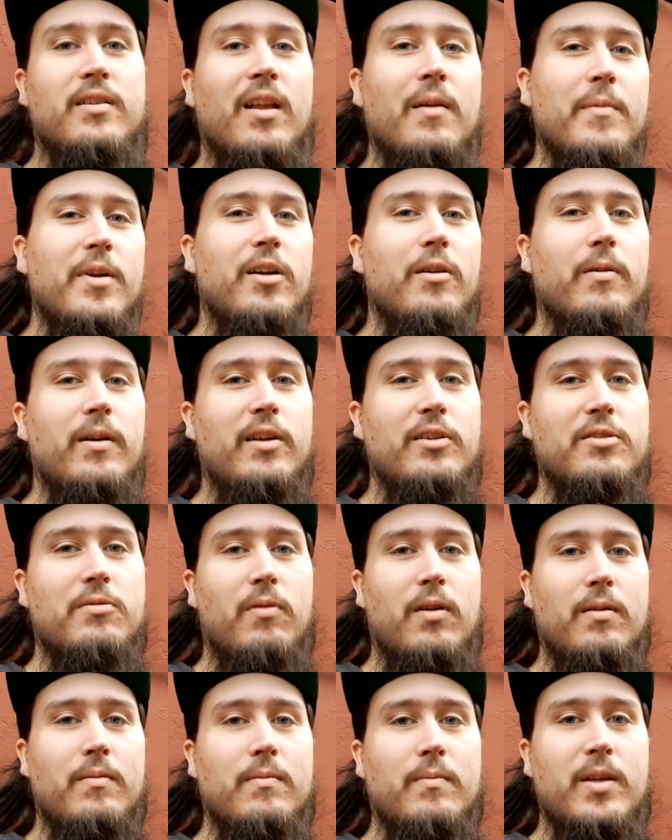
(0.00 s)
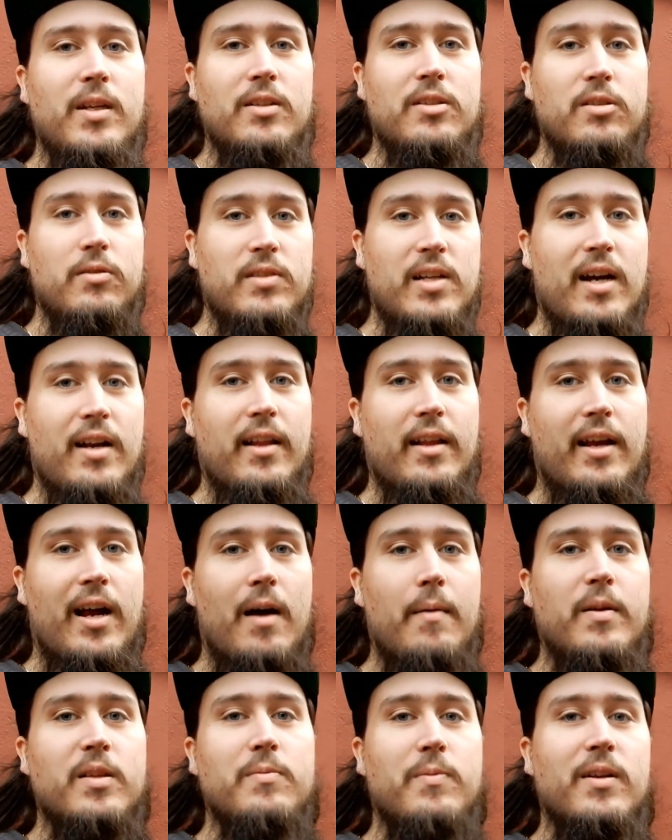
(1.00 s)
and let me know what else you want me to do down in the
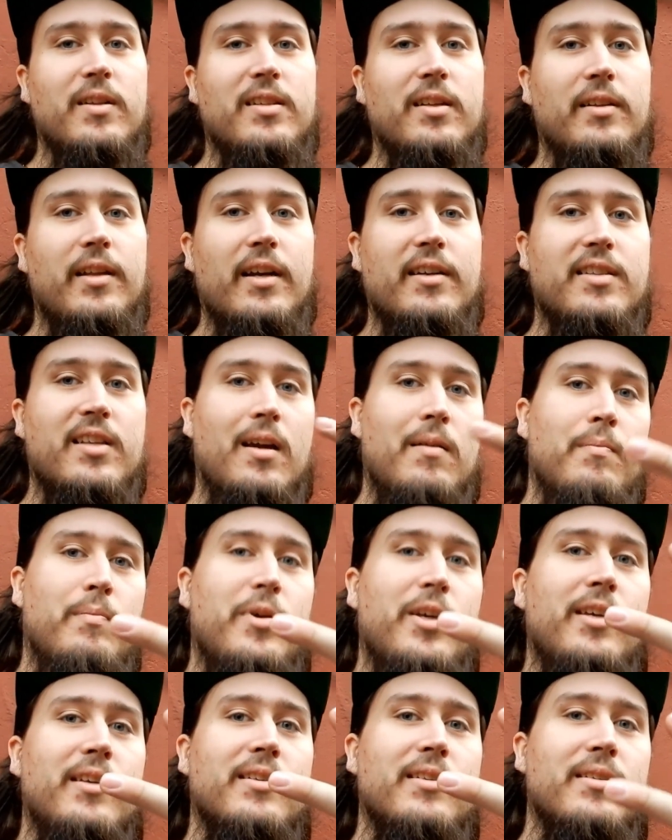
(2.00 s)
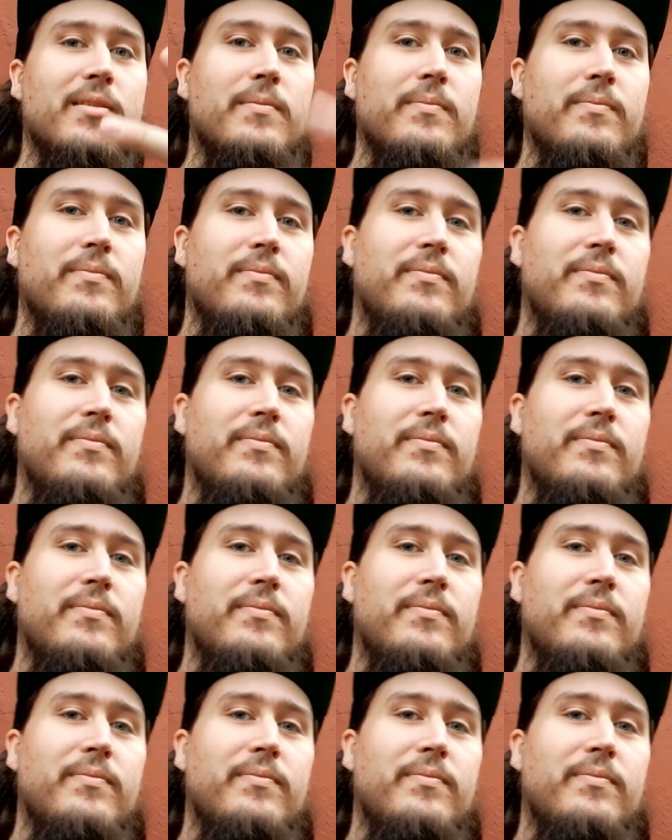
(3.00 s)
comments. But until next time, peace.